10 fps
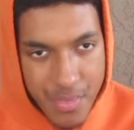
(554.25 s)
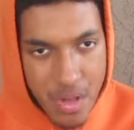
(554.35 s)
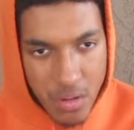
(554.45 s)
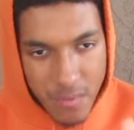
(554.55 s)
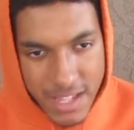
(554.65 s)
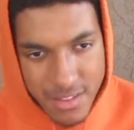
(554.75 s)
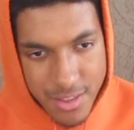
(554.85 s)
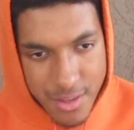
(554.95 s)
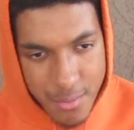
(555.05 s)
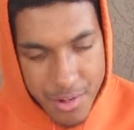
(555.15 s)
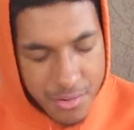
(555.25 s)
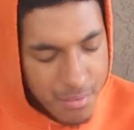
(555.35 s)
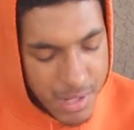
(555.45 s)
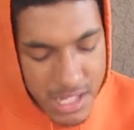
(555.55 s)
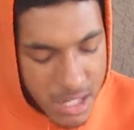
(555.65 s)
the link to the
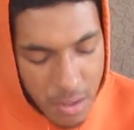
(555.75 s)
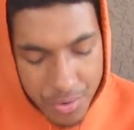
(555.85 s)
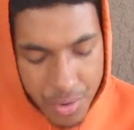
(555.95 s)
original video.